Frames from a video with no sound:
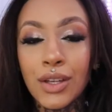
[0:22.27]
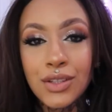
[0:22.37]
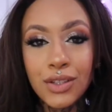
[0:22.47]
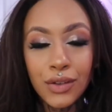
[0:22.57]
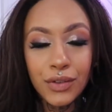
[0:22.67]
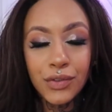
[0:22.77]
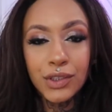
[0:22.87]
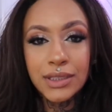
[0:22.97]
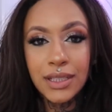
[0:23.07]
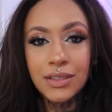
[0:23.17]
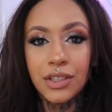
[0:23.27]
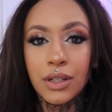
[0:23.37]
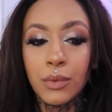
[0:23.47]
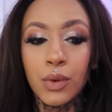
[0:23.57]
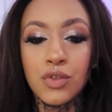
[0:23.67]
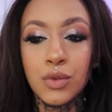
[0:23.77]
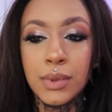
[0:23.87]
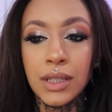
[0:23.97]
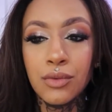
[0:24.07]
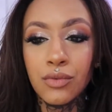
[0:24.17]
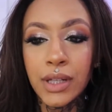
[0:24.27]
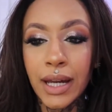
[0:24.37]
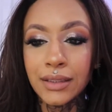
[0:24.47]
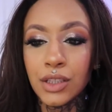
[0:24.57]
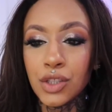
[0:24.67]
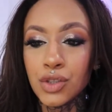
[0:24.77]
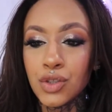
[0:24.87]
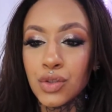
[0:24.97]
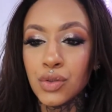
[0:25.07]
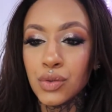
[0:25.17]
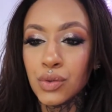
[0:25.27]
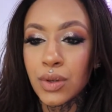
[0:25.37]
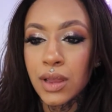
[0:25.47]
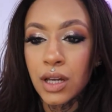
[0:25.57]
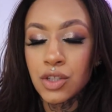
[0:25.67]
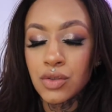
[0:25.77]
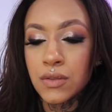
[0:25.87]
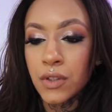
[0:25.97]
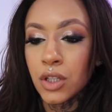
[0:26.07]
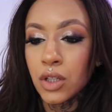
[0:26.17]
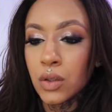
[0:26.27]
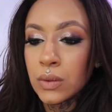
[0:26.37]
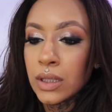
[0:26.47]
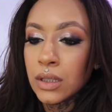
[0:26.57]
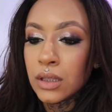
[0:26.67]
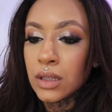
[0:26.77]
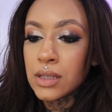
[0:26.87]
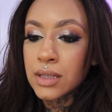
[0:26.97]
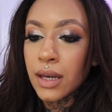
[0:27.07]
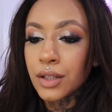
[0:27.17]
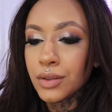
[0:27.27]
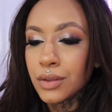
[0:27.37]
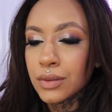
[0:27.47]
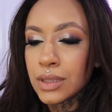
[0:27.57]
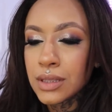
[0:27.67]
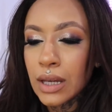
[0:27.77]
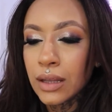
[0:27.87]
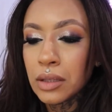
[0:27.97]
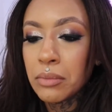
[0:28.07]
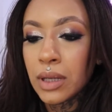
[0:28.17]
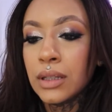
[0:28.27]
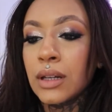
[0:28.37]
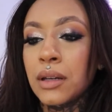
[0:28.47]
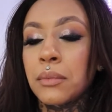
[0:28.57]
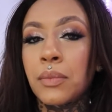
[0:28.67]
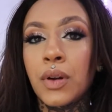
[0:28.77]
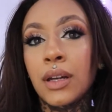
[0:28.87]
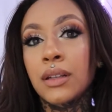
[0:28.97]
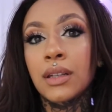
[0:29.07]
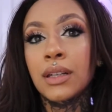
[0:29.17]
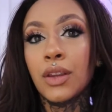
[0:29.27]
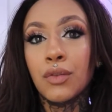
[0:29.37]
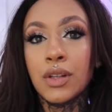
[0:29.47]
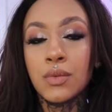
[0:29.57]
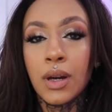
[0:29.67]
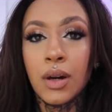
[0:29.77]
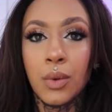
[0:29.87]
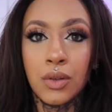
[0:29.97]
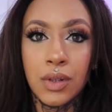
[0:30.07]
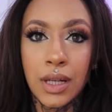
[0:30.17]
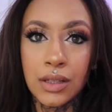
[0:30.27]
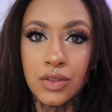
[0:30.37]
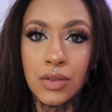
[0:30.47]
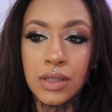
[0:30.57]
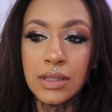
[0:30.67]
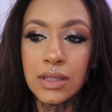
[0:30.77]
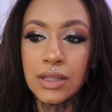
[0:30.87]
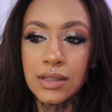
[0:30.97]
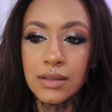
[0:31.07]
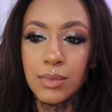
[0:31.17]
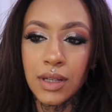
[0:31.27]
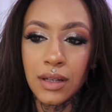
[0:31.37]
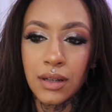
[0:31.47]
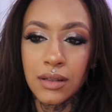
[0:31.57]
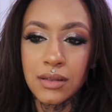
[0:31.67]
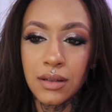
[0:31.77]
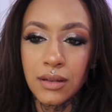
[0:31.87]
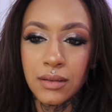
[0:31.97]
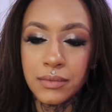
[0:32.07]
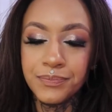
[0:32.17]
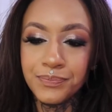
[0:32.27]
So for today's video, I'm going to be reacting to Alondra's video titled Telling Benny I'm Pregnant. Now the reason why I want to react to this is because I